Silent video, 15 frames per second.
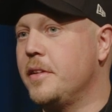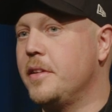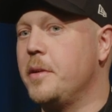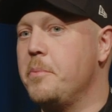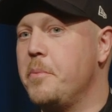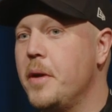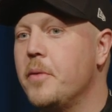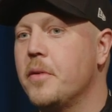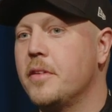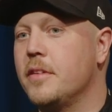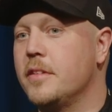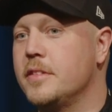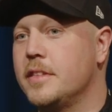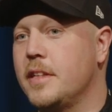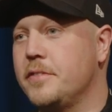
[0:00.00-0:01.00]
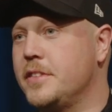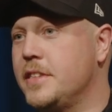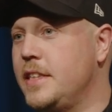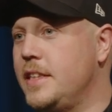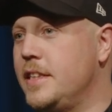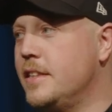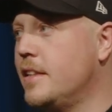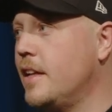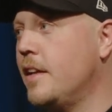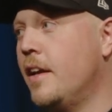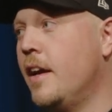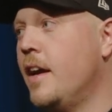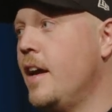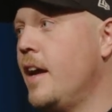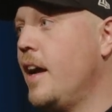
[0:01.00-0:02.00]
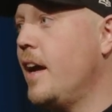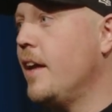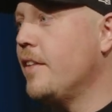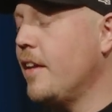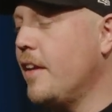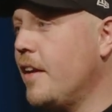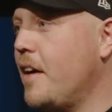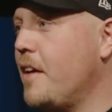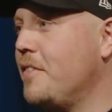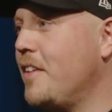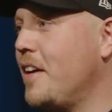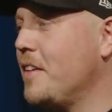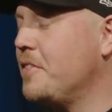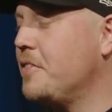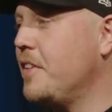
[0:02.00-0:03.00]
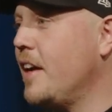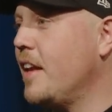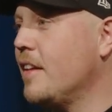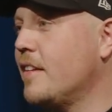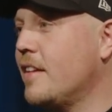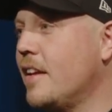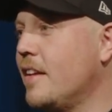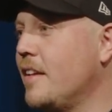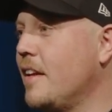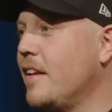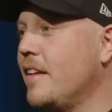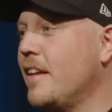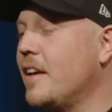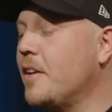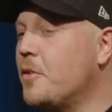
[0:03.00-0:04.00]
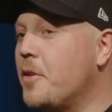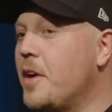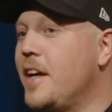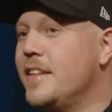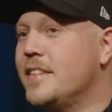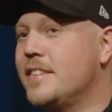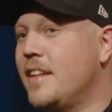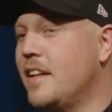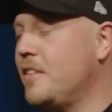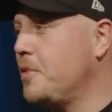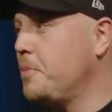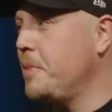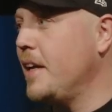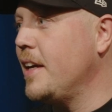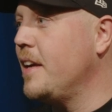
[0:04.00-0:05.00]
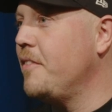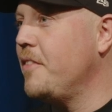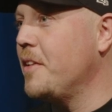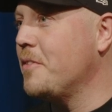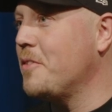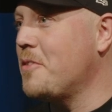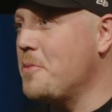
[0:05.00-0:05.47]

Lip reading: the miracles I've seen and the love I felt and the grace that's been given